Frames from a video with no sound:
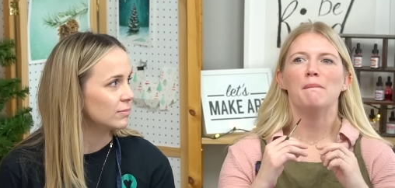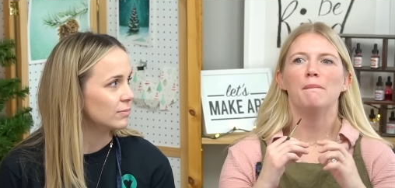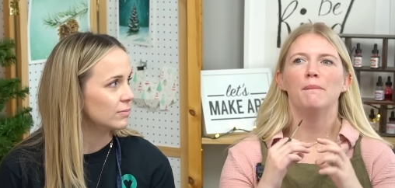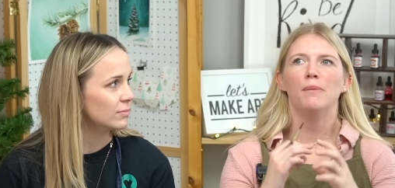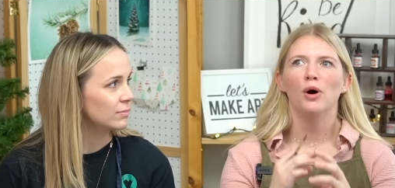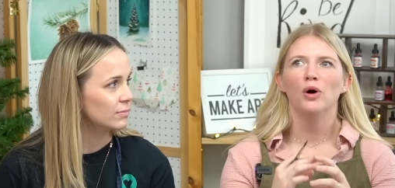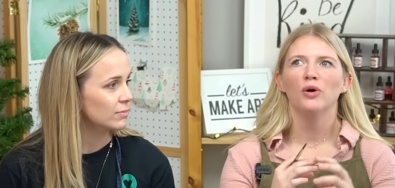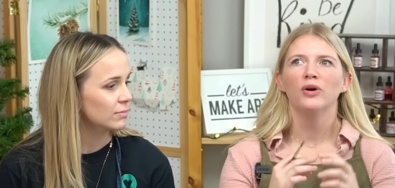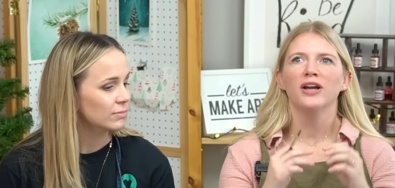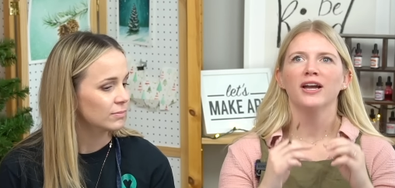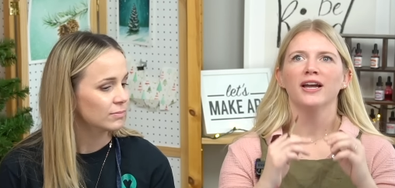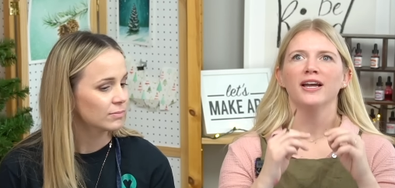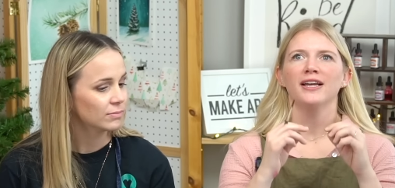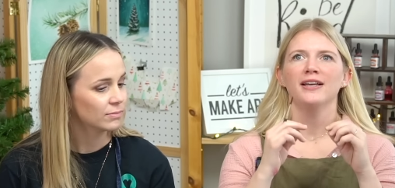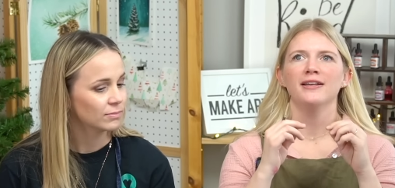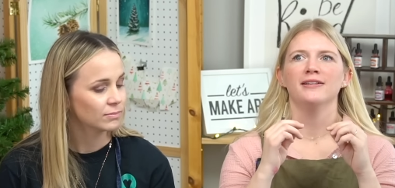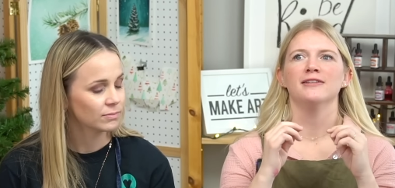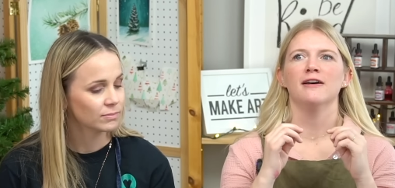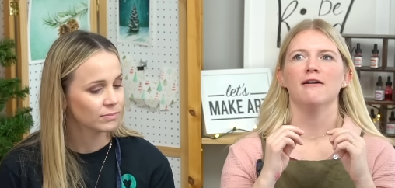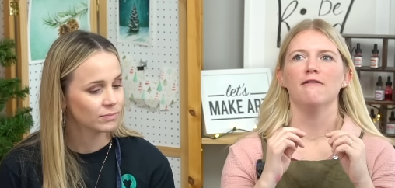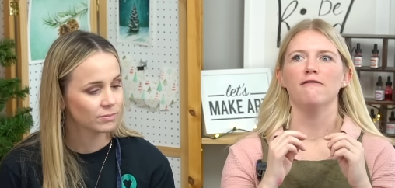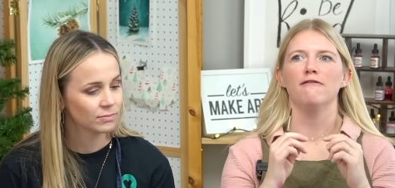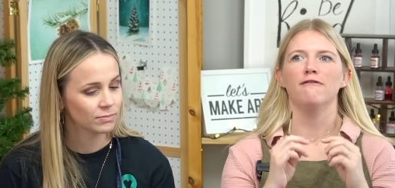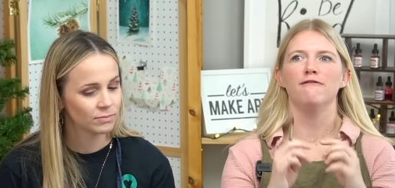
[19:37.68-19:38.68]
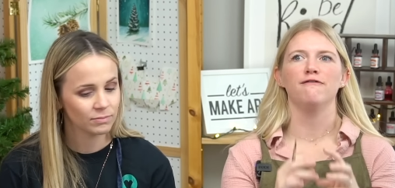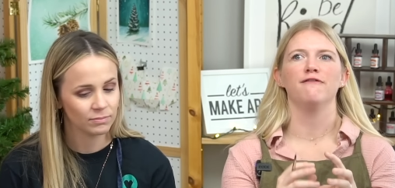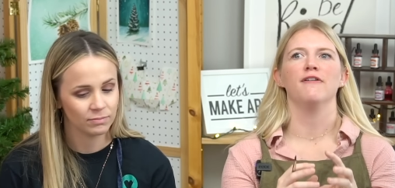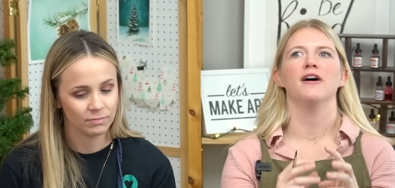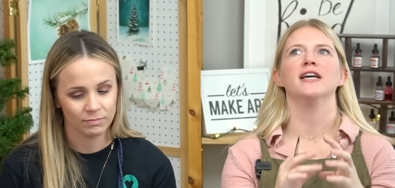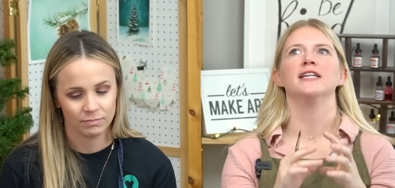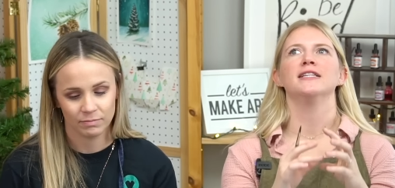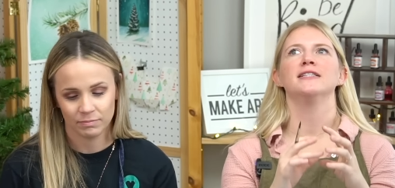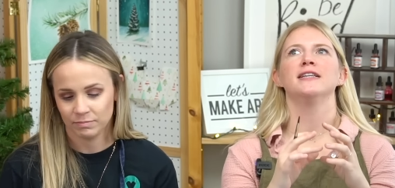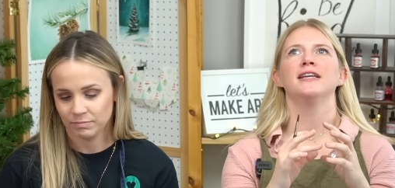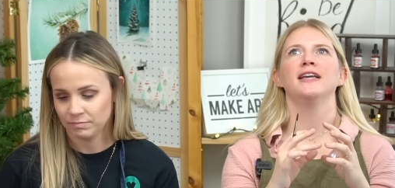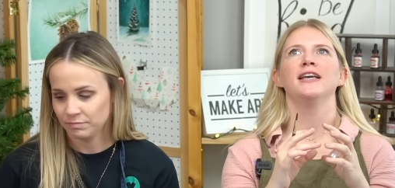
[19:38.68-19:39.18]
Speaker 1: bokeh is a
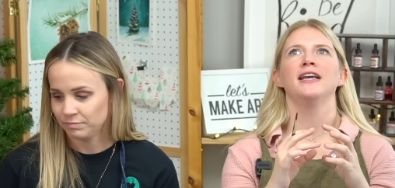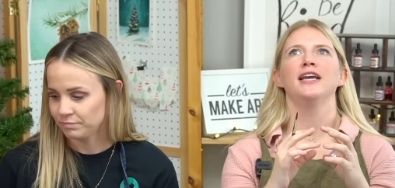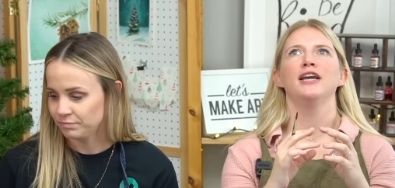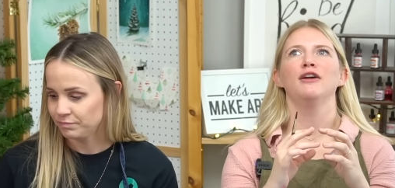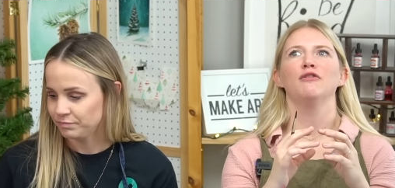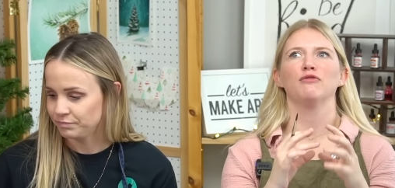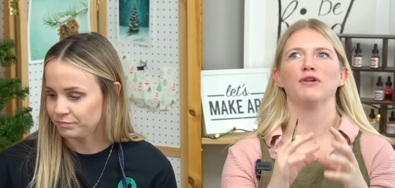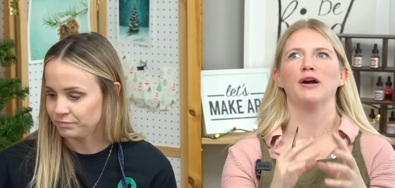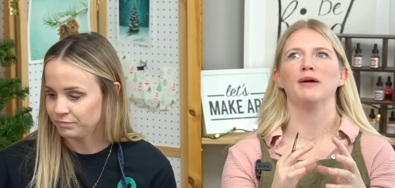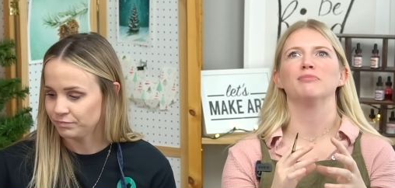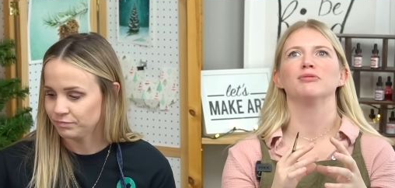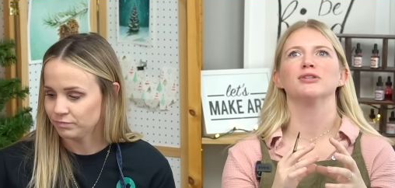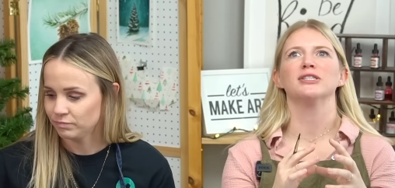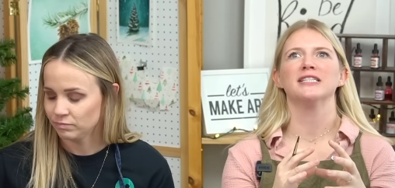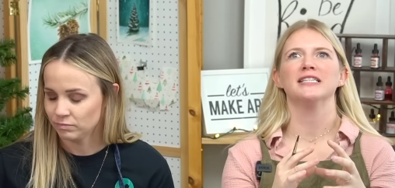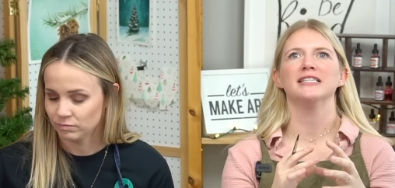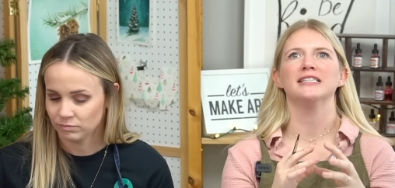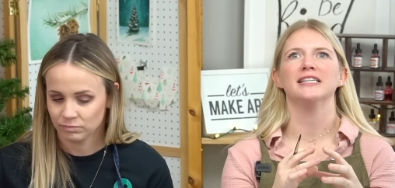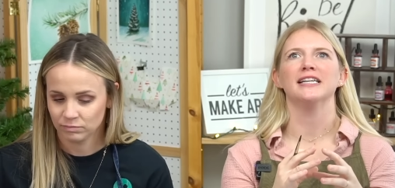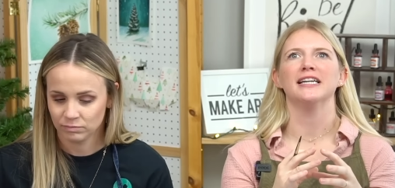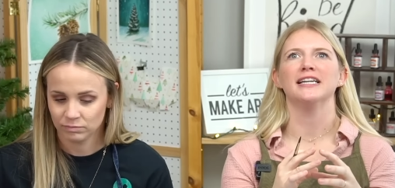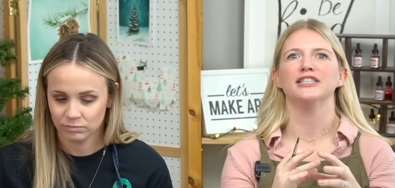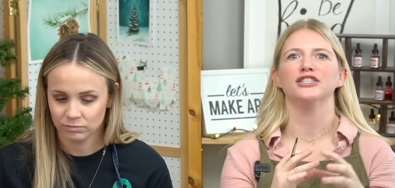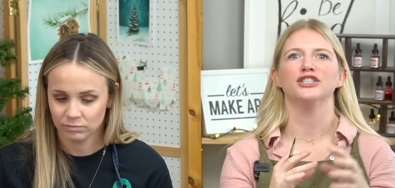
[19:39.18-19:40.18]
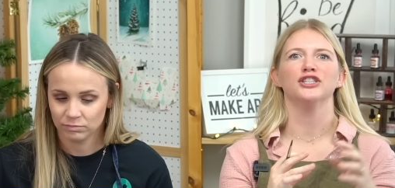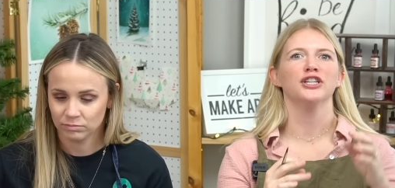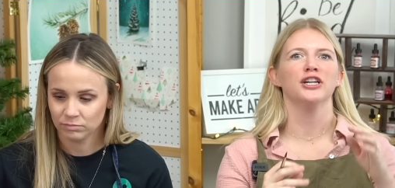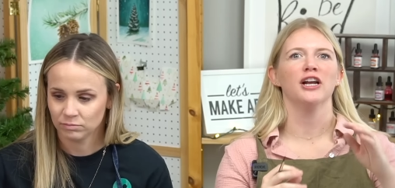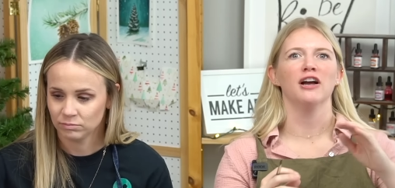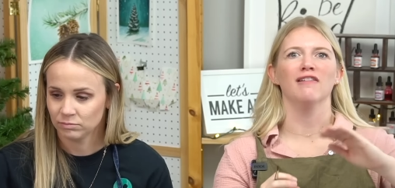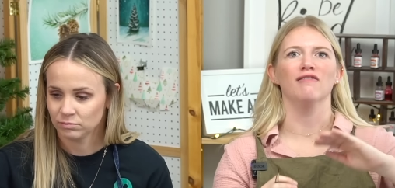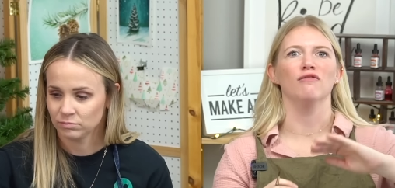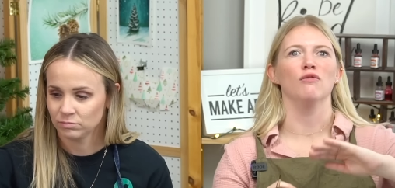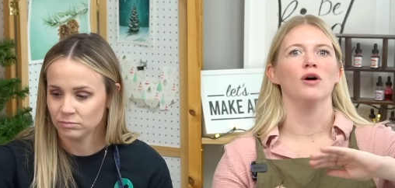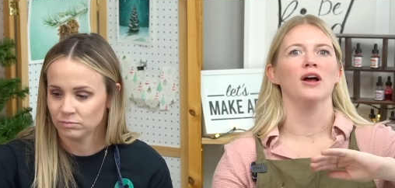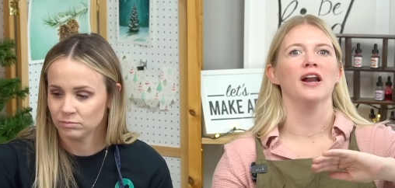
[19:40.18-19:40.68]
fuzzy representation of
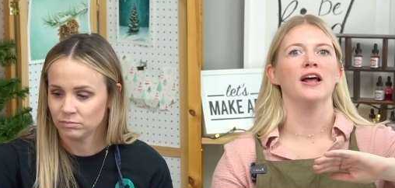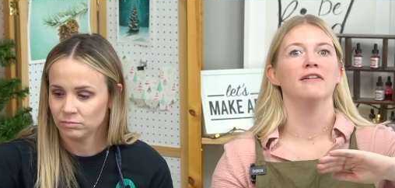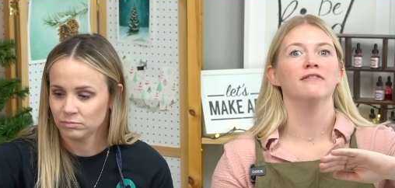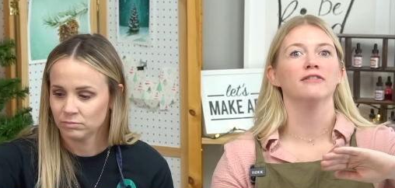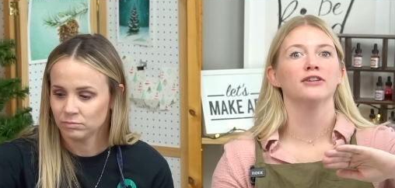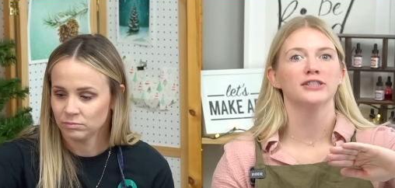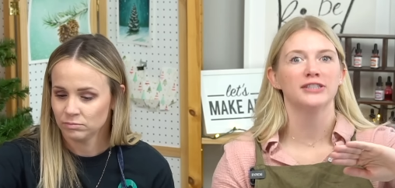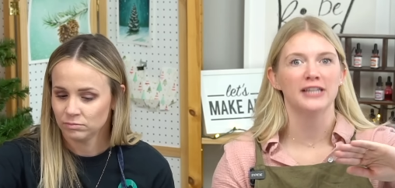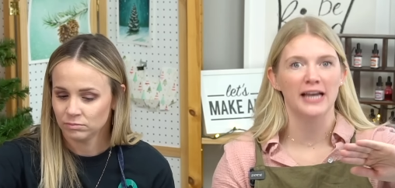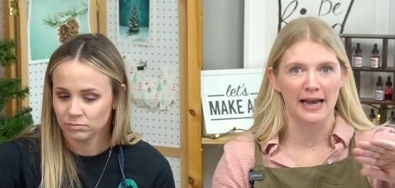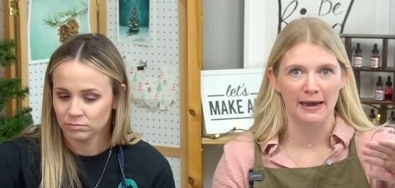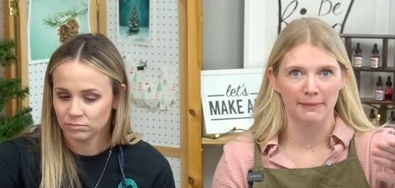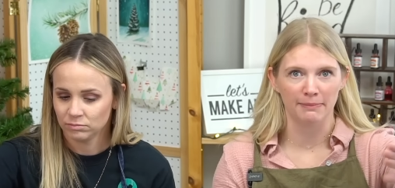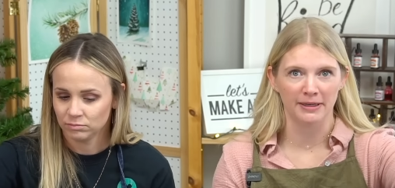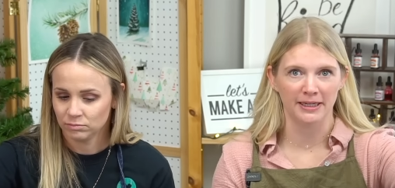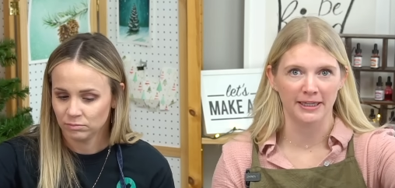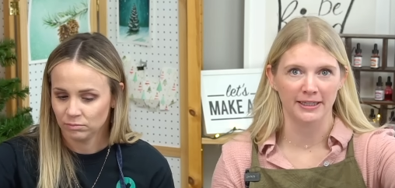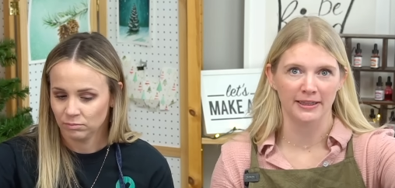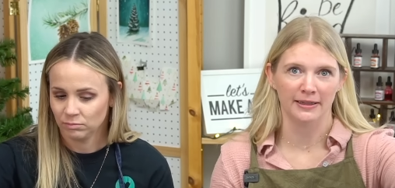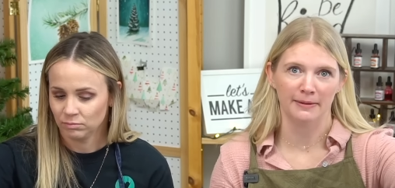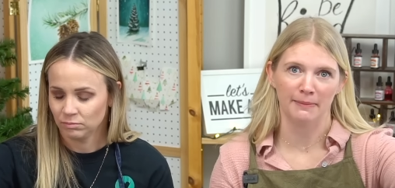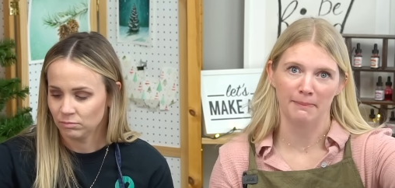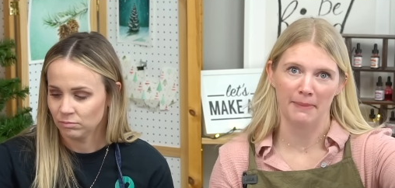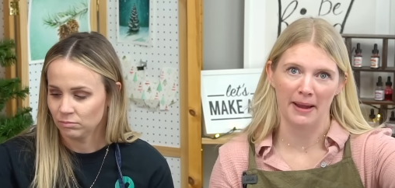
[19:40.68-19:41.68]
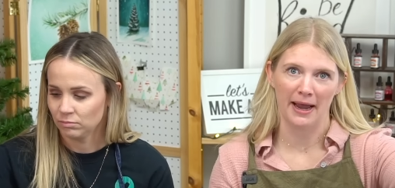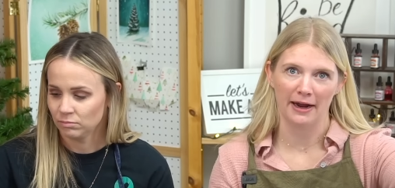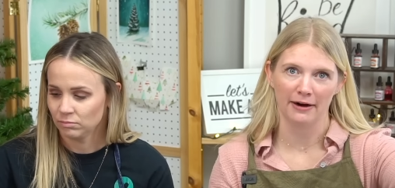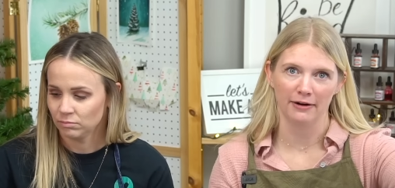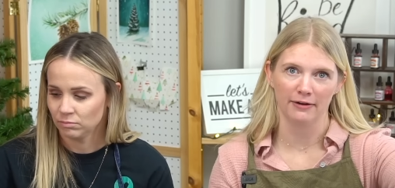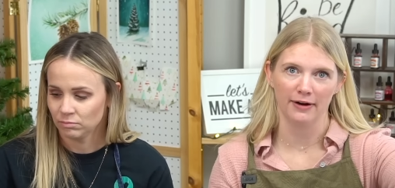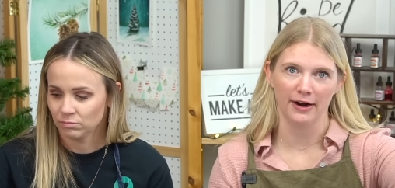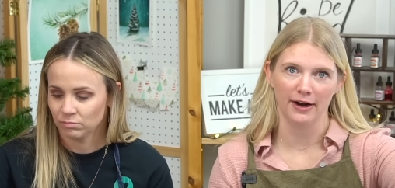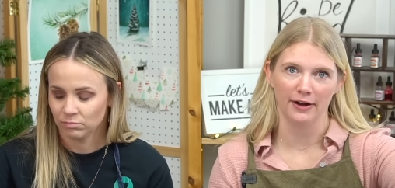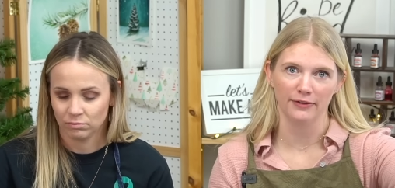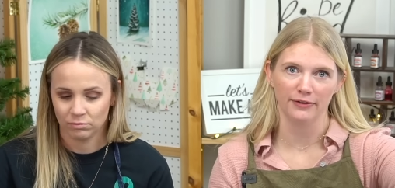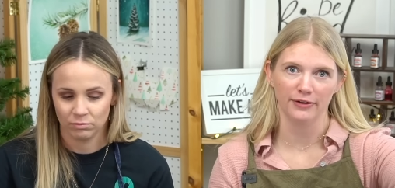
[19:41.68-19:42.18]
whatever's happening in the
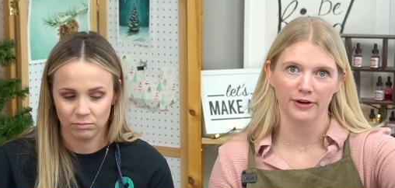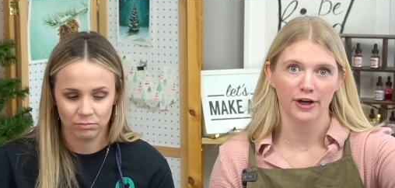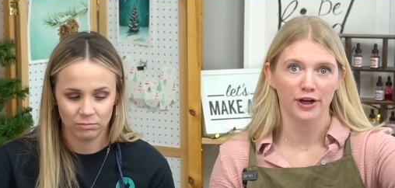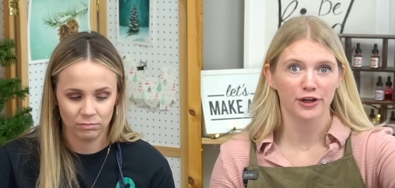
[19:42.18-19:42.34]
background.